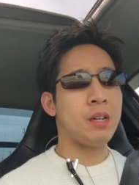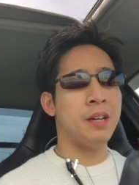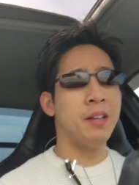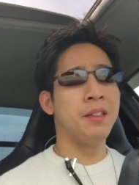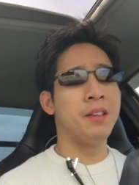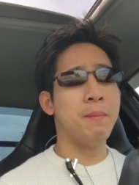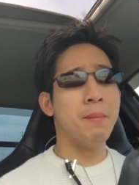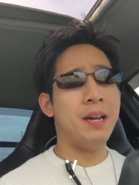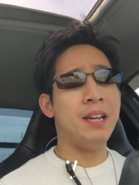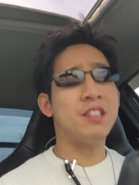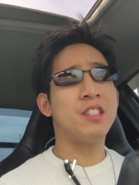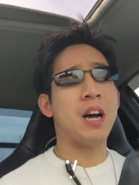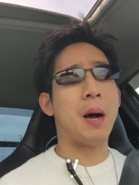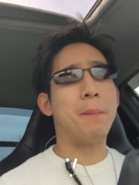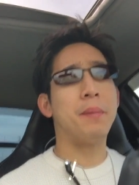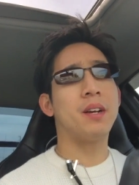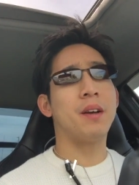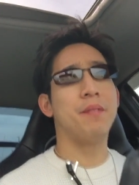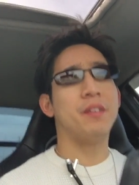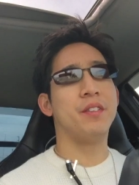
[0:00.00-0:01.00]
the main
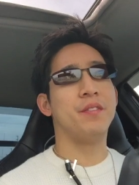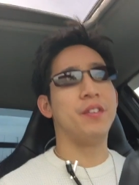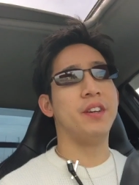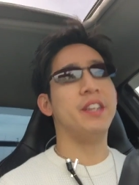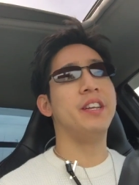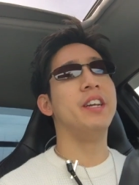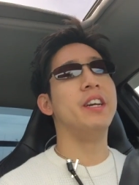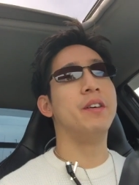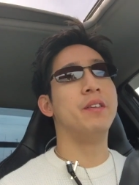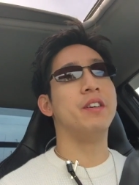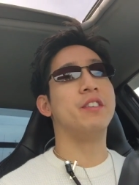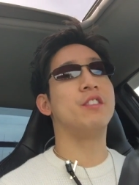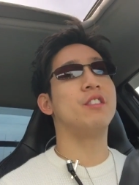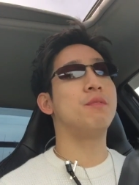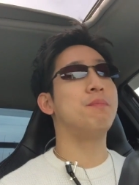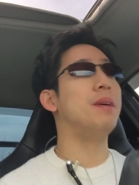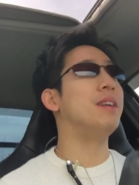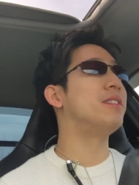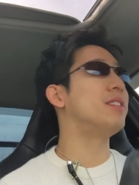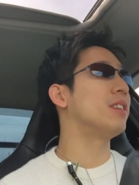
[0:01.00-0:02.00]
topic of this video is
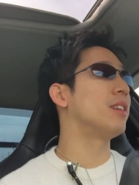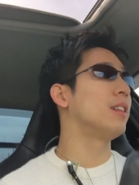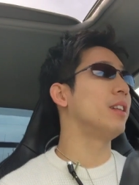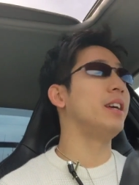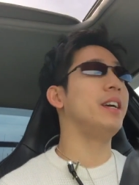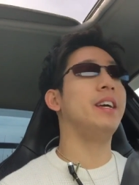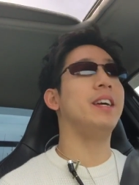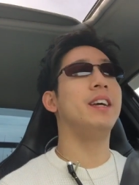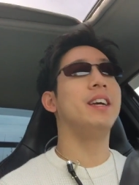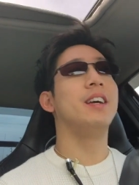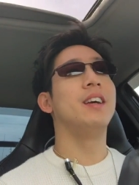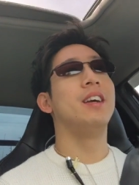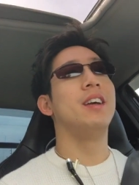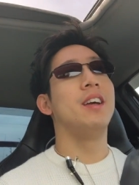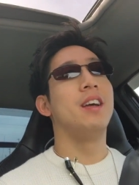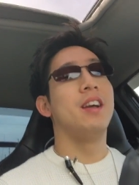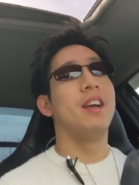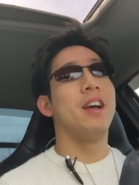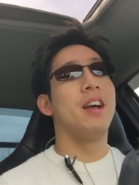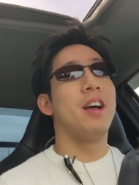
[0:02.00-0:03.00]
just basically
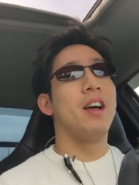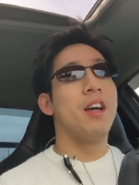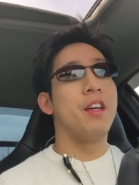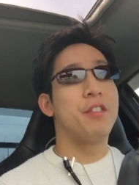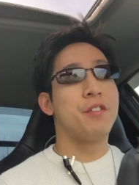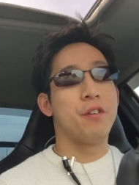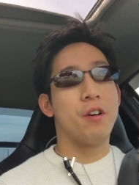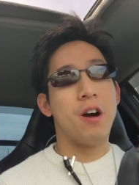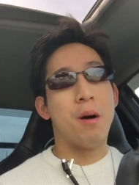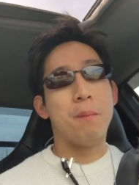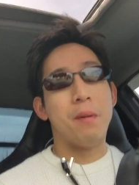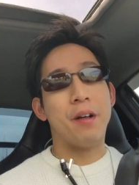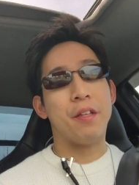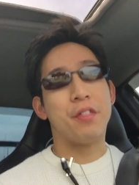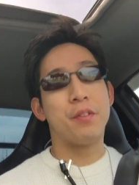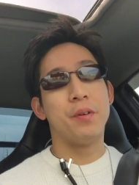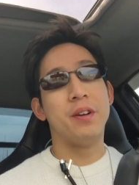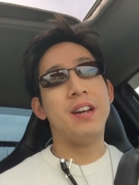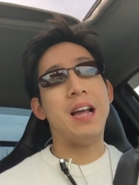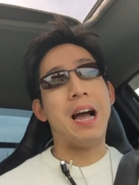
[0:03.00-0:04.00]
throughout my
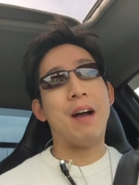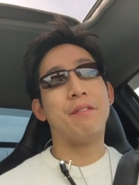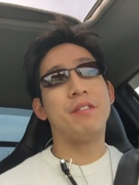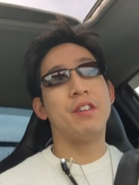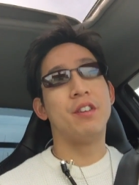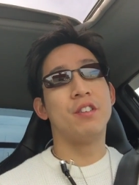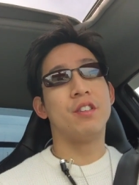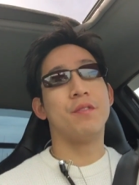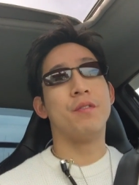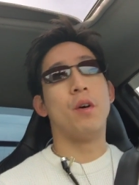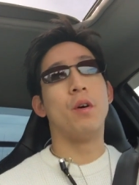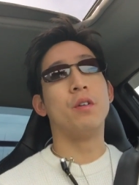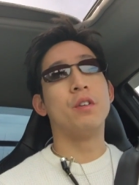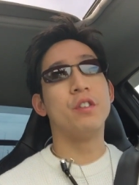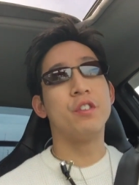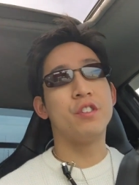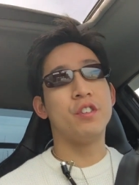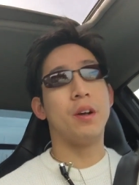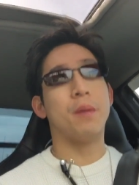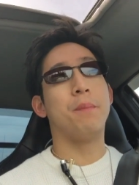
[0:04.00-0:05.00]
3.5 years of
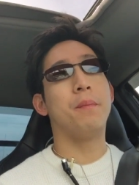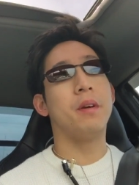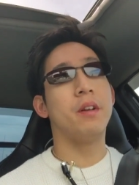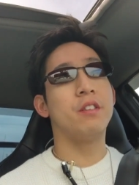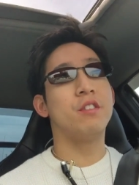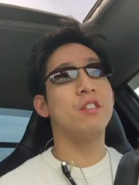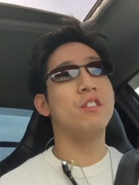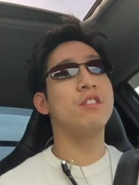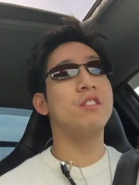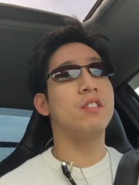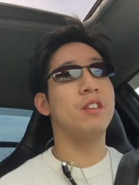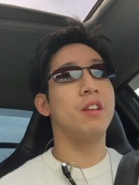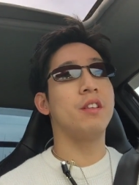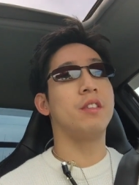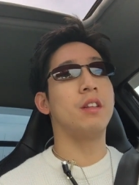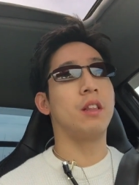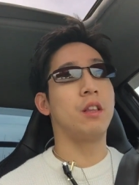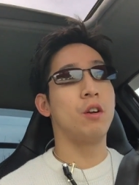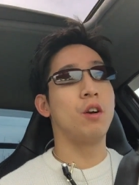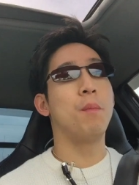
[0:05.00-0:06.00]
ownership, just
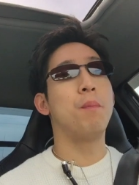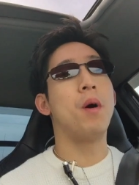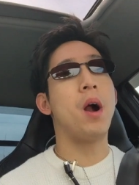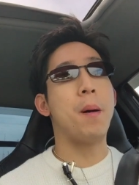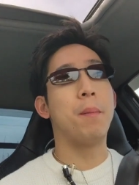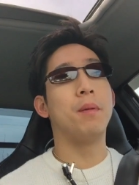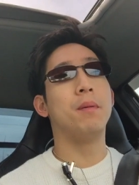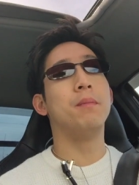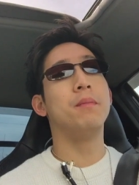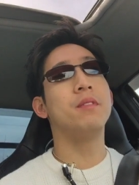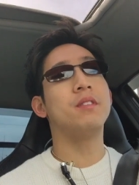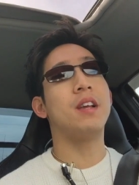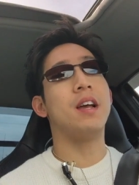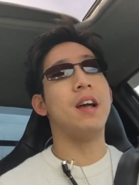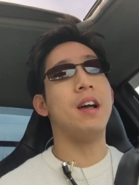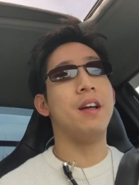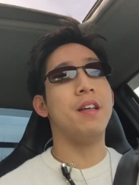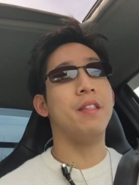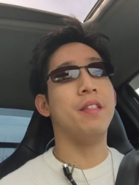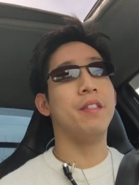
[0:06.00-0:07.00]
the little problems
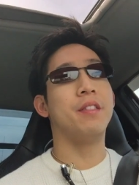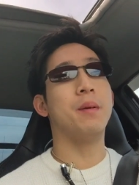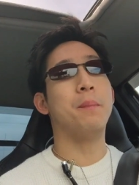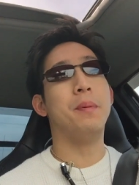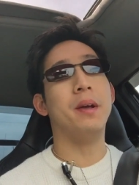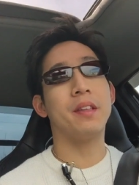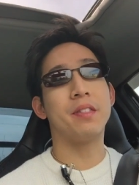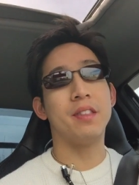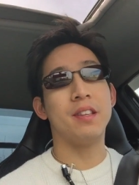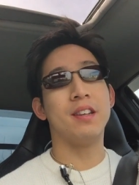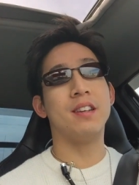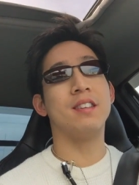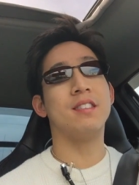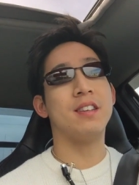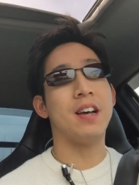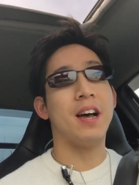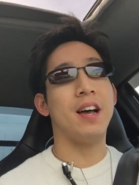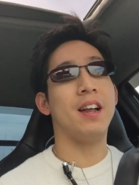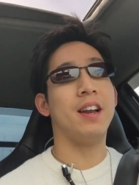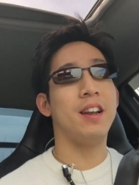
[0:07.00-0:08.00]
and the big things
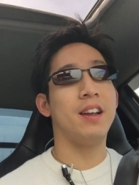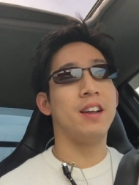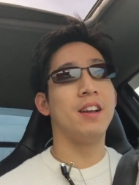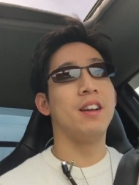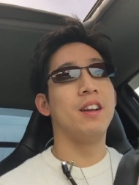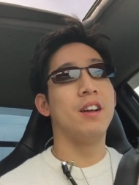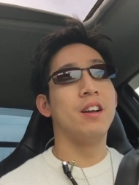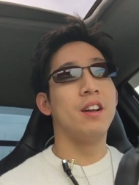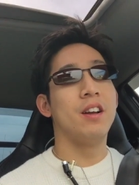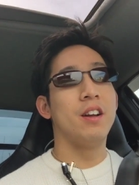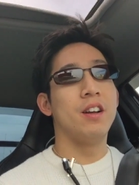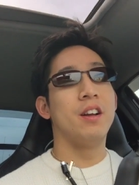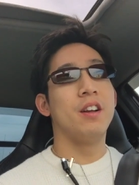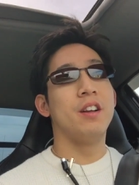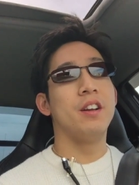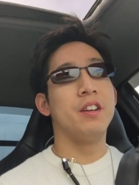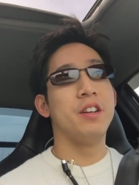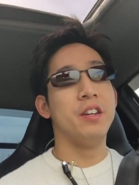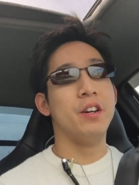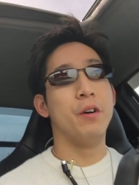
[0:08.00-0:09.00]
that
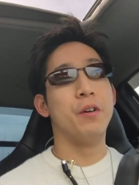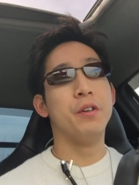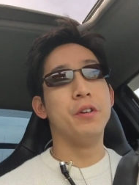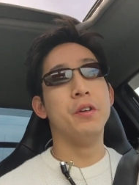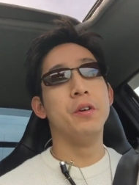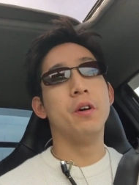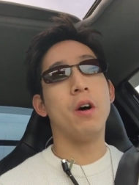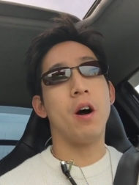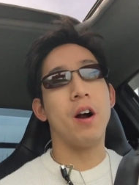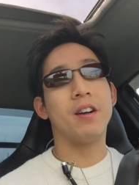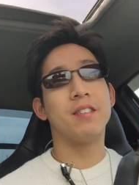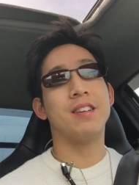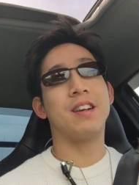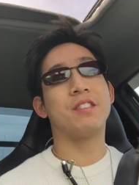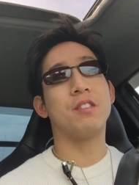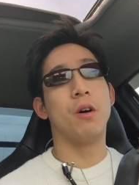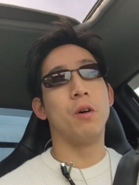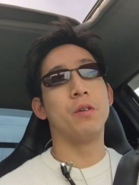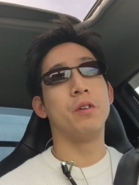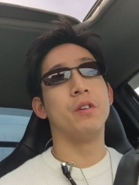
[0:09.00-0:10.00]
new
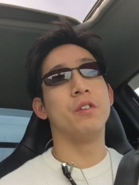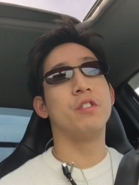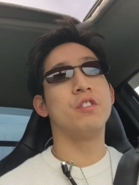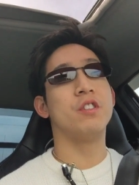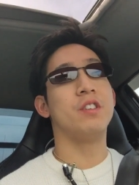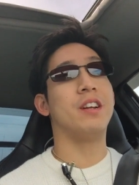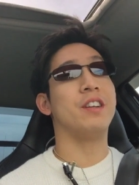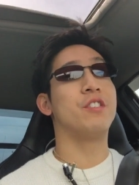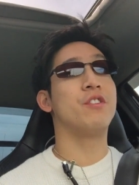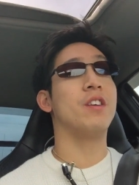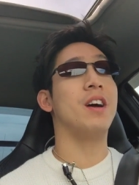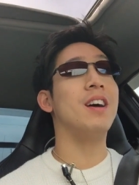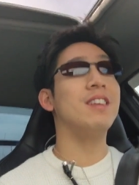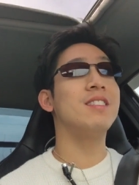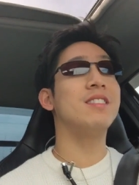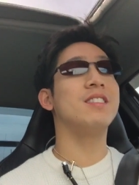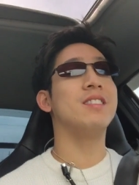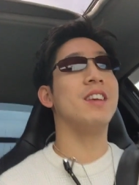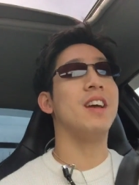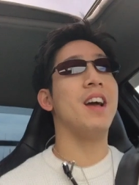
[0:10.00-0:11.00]
RSX owners should
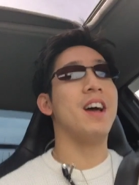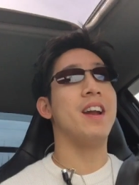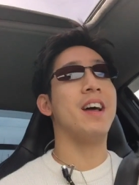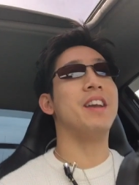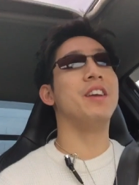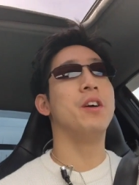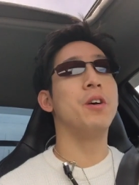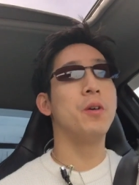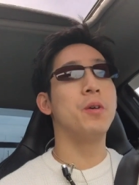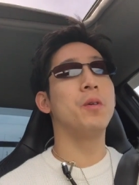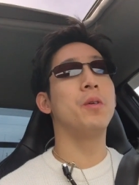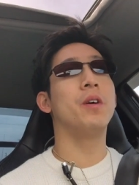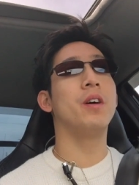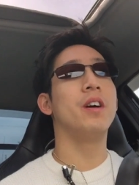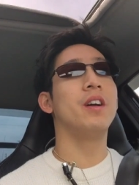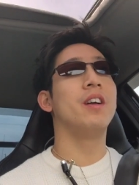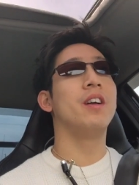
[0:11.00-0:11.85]
address. And I know